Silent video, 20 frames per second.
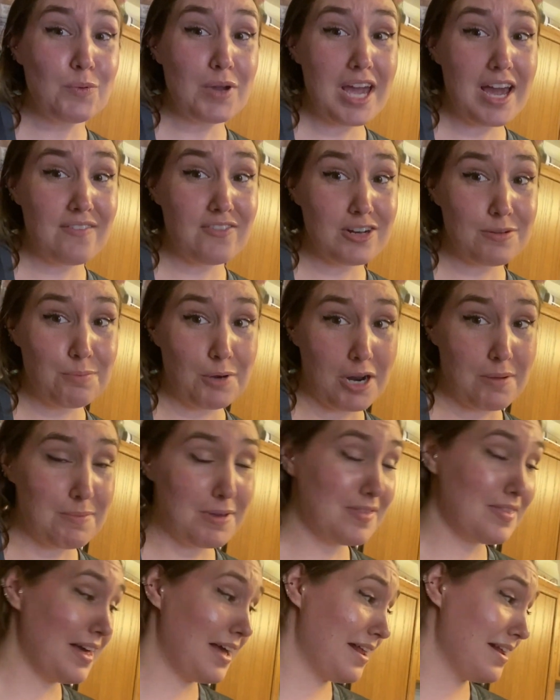we have an
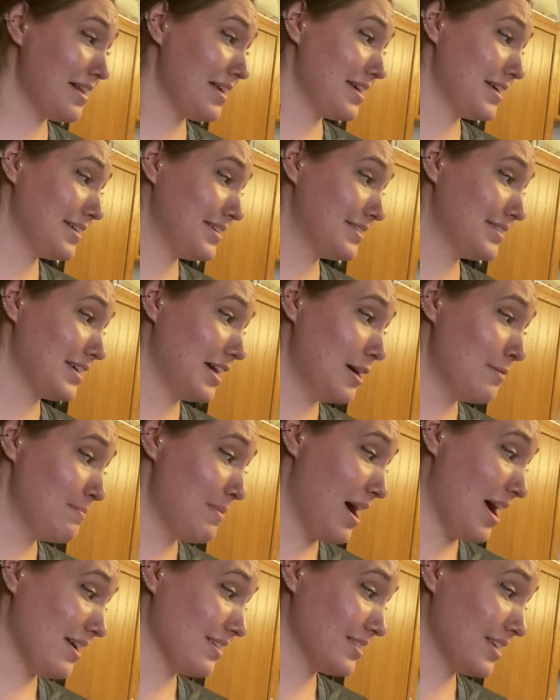apartment that is a
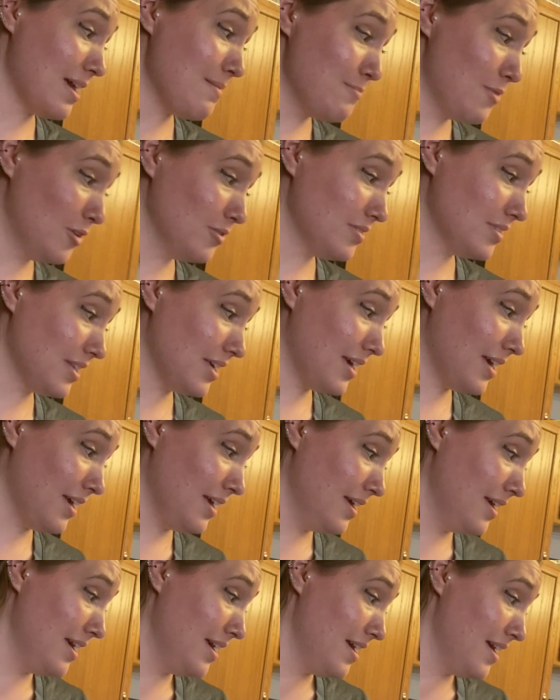mess. And
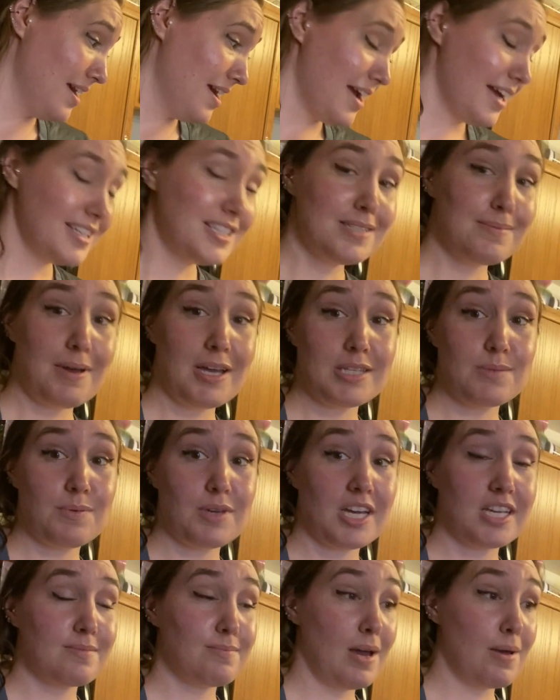mostly it's a mess
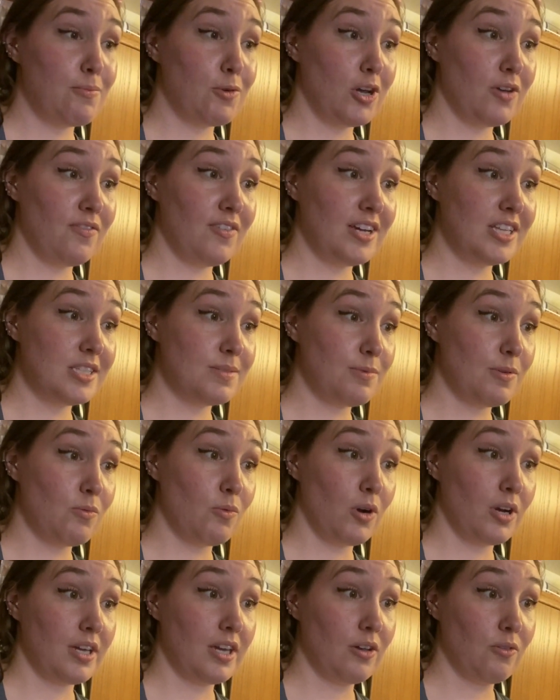because my boyfriend's been
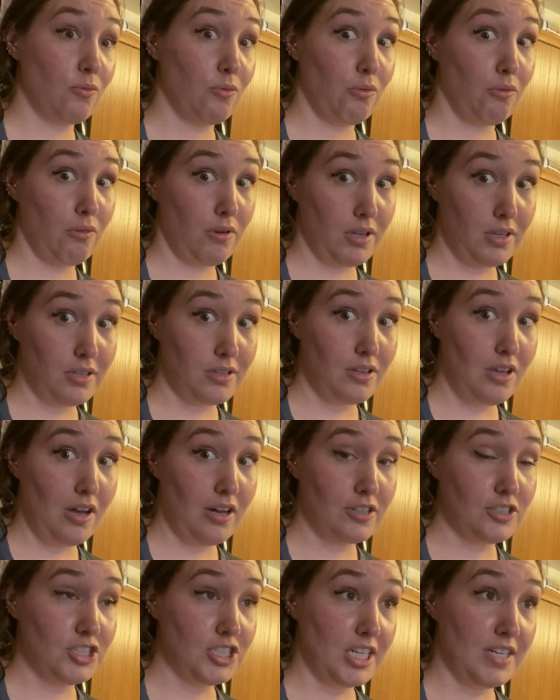working really
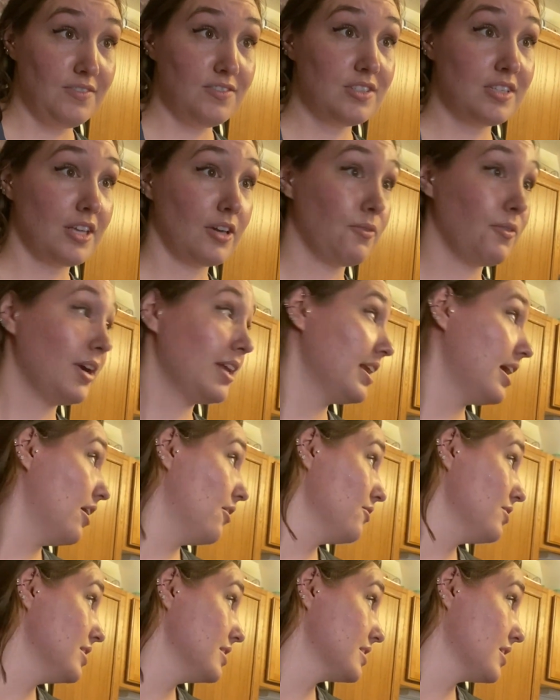long shifts. Like right
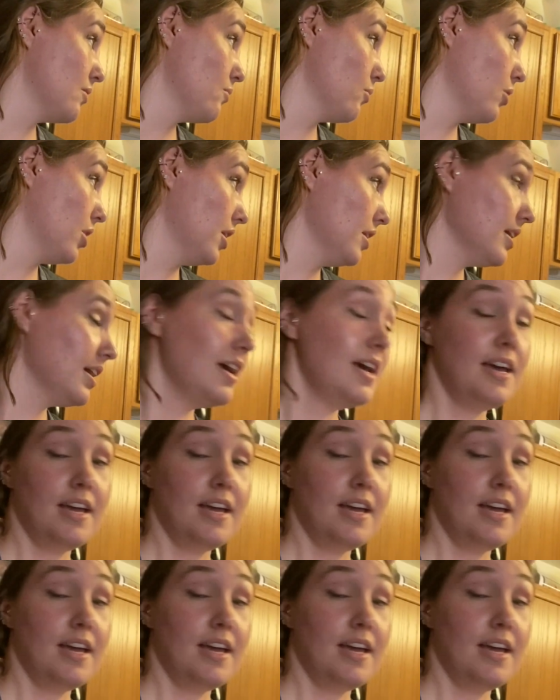now he's at work.